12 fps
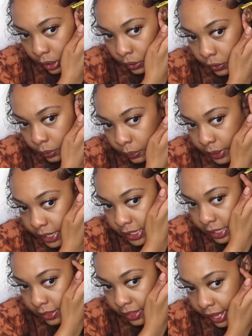The
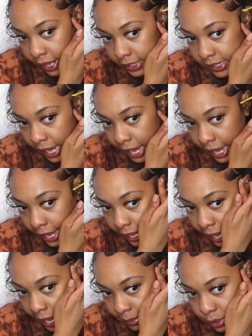reason that I
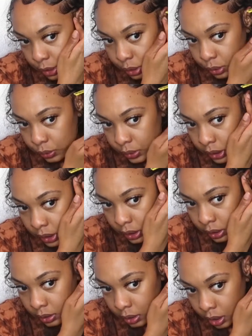absolutely